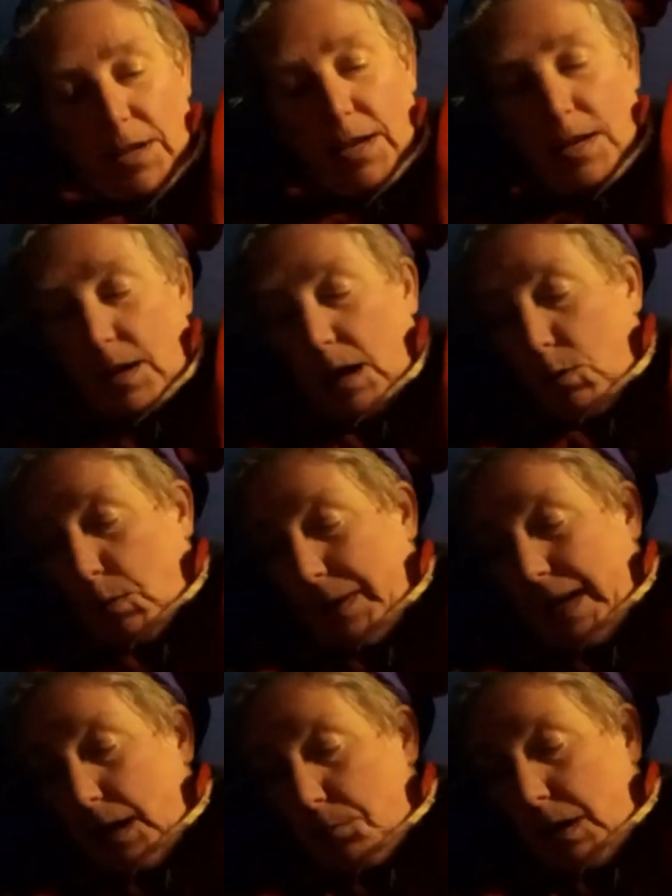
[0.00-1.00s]
Uh, I will
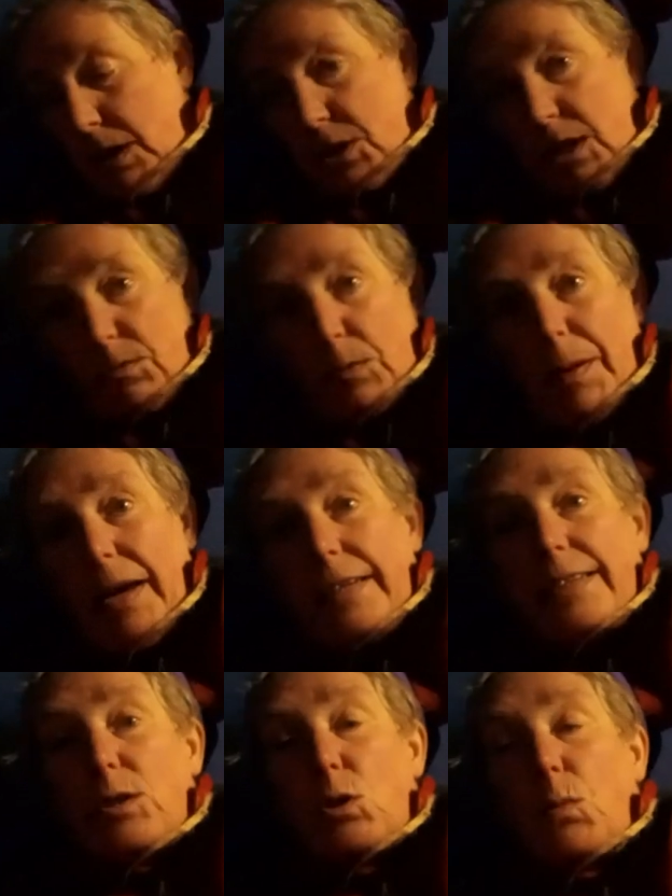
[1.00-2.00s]
be getting myself to bed.
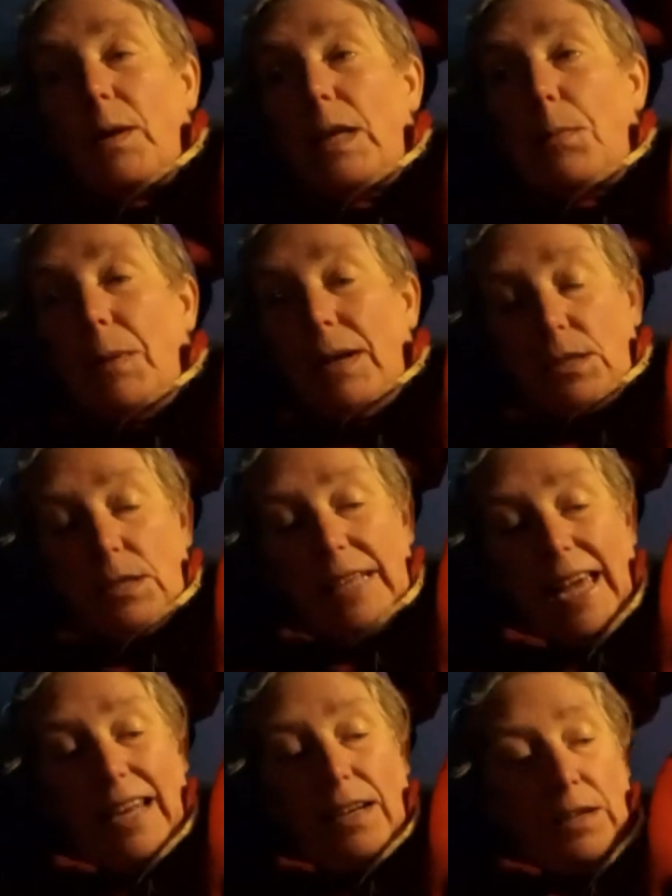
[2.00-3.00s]
It is 20 past
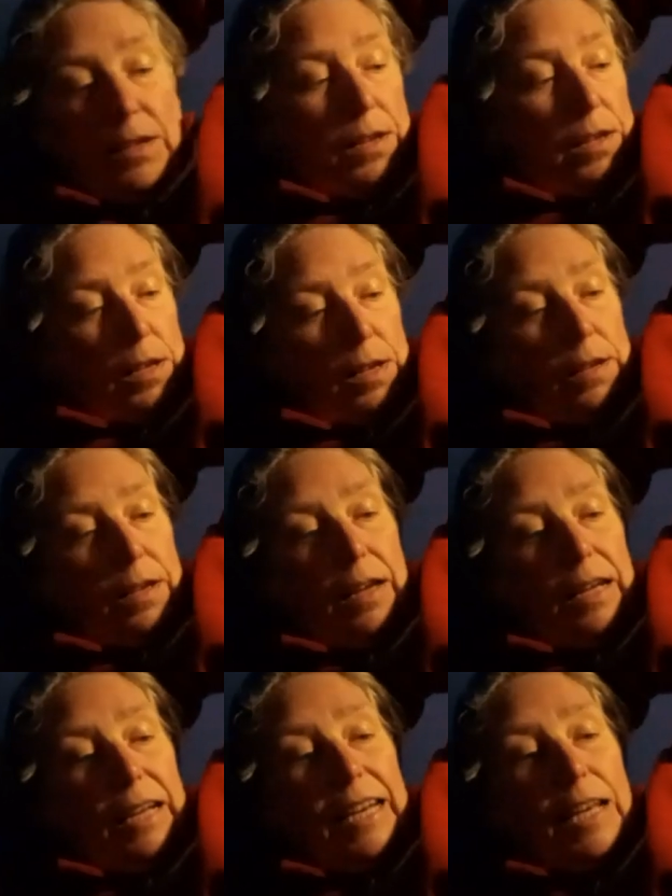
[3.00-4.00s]
10.
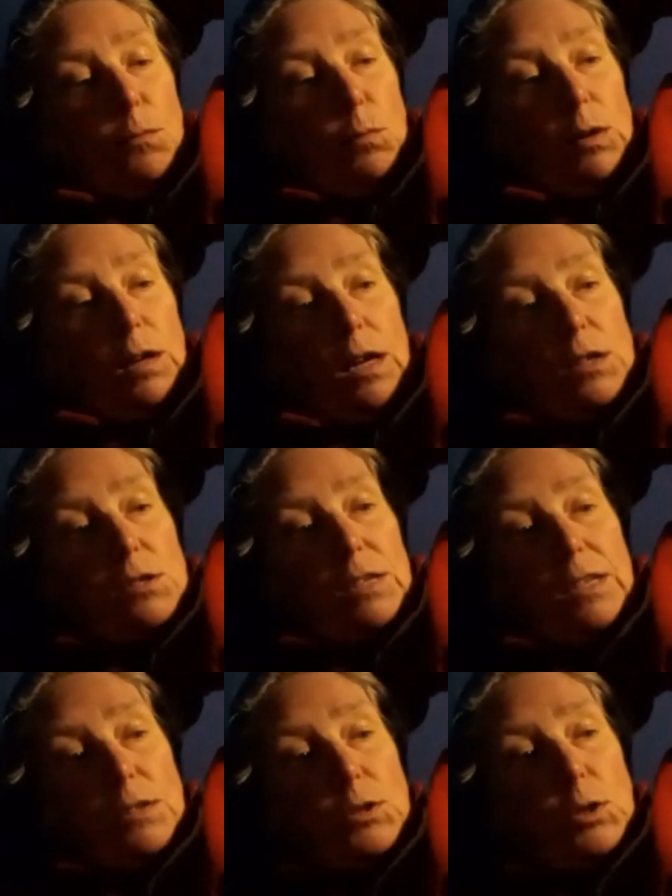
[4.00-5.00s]
Uh, a late one last
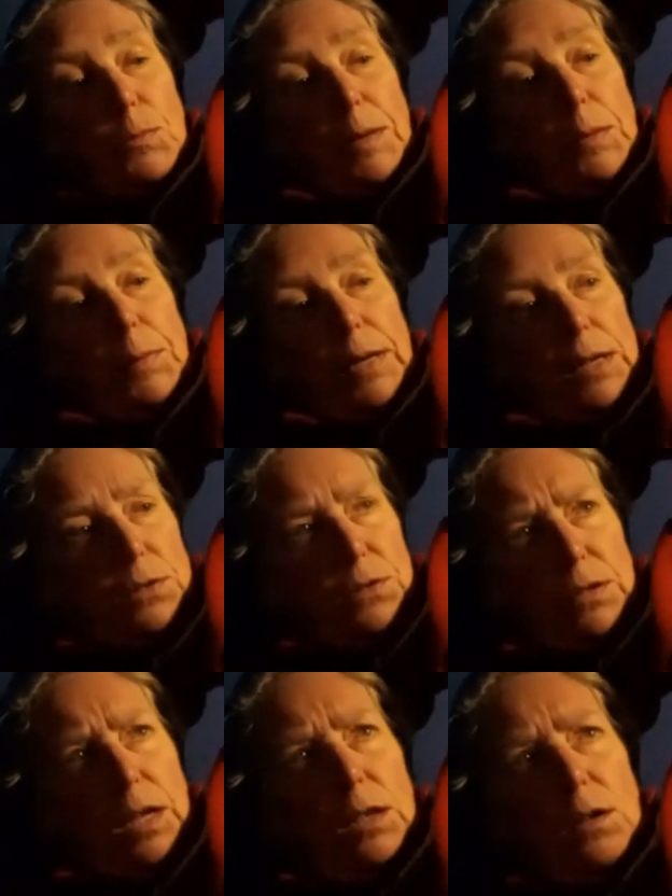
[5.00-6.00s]
night and too many beers,
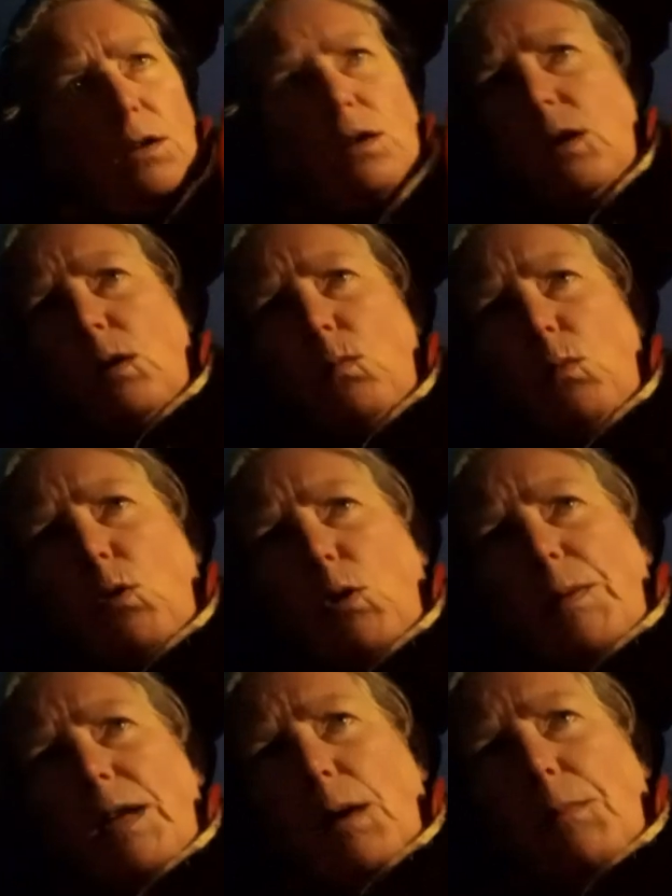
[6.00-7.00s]
and then woke
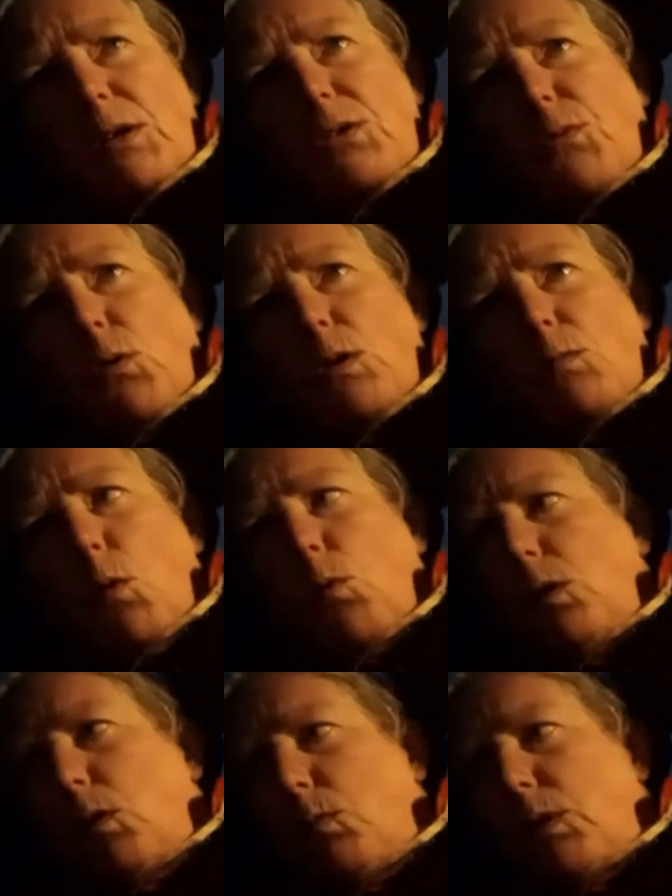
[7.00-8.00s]
up at half past four in the
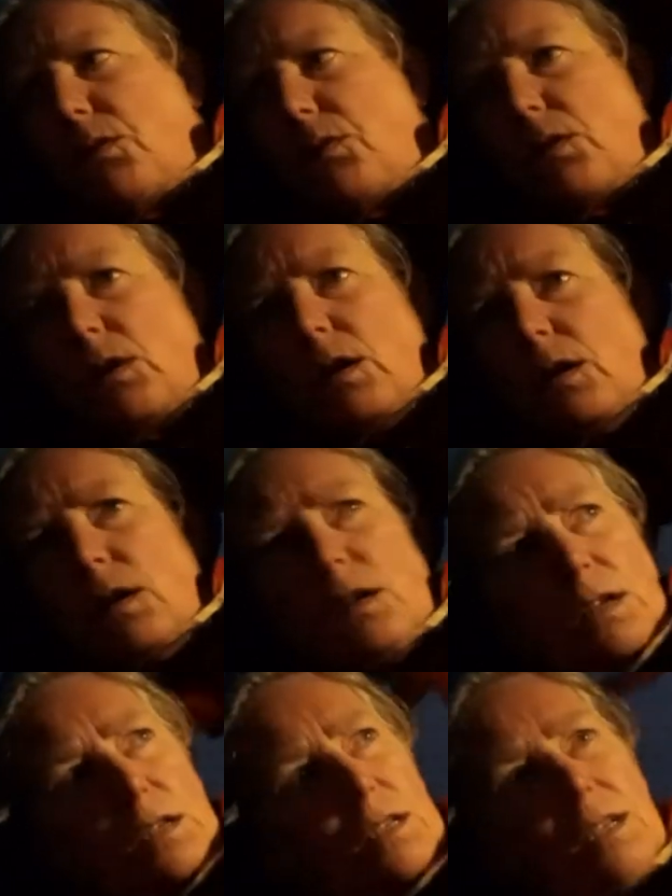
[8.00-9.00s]
morning with
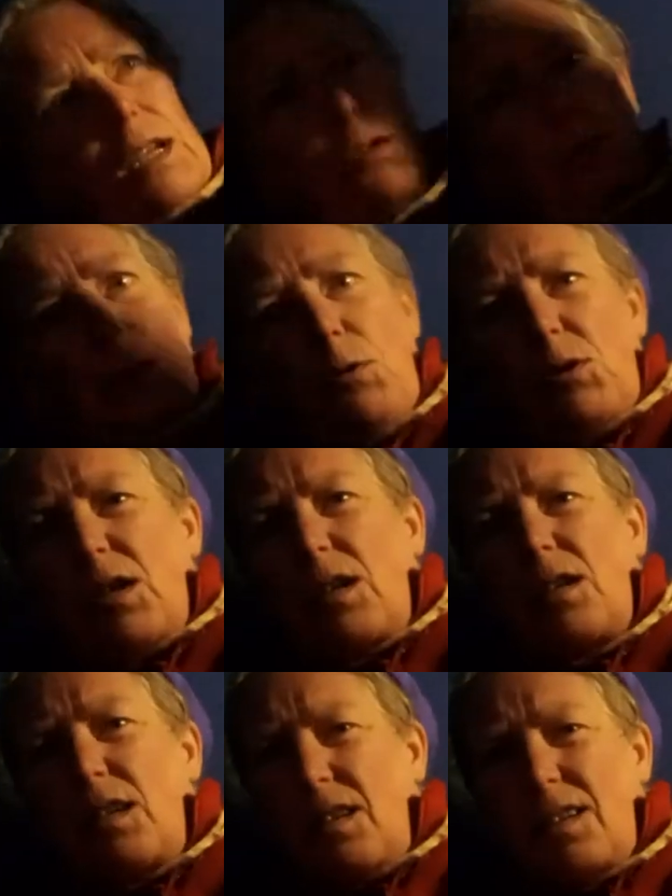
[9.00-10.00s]
loud
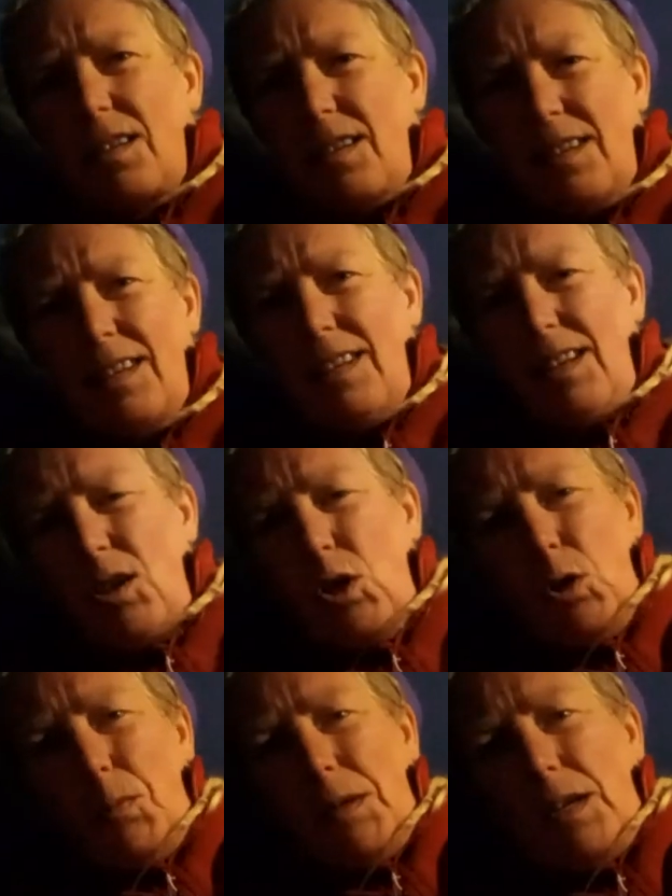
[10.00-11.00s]
music.
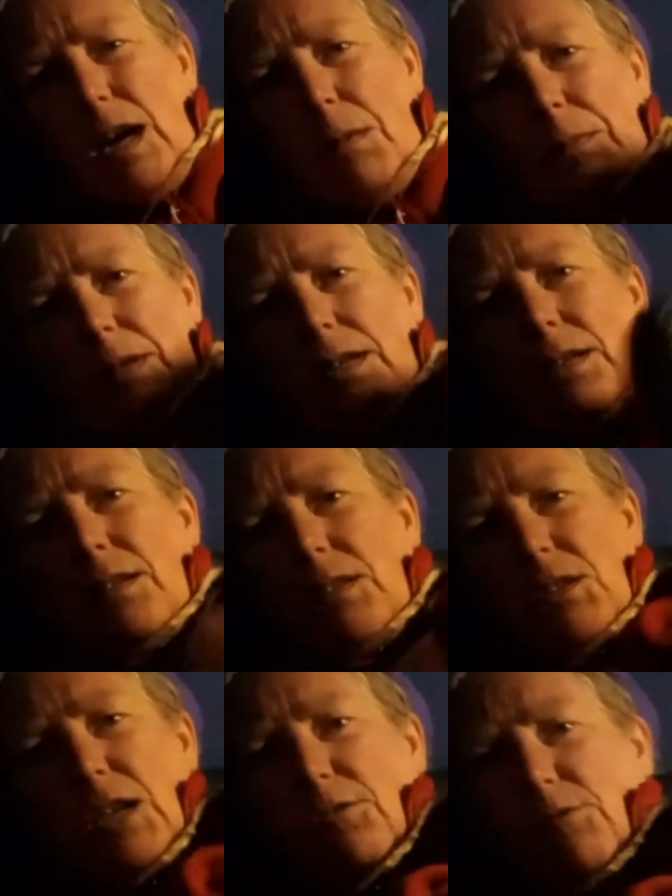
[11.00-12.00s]
Urban camping in
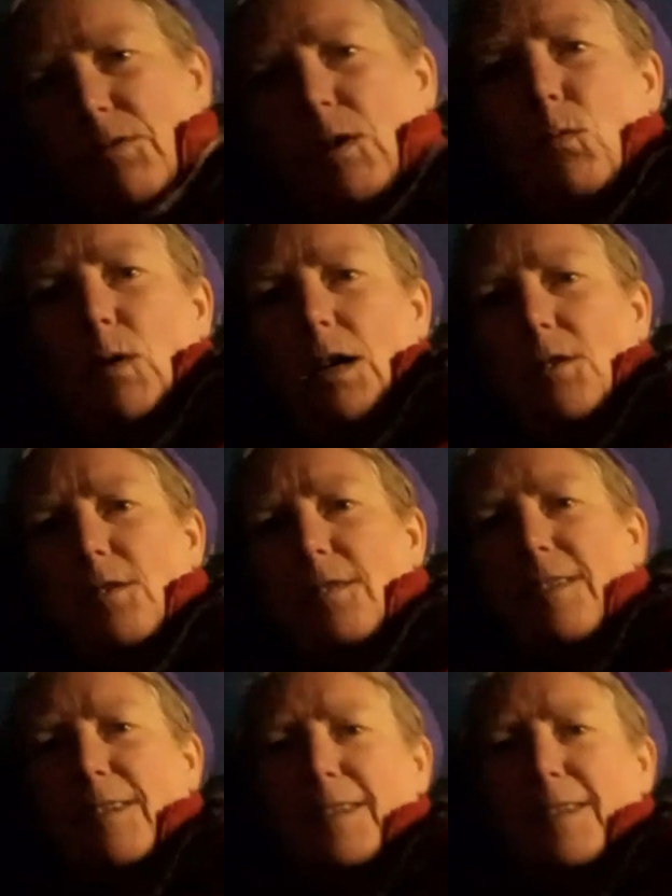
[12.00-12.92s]
the centre of Newcastle.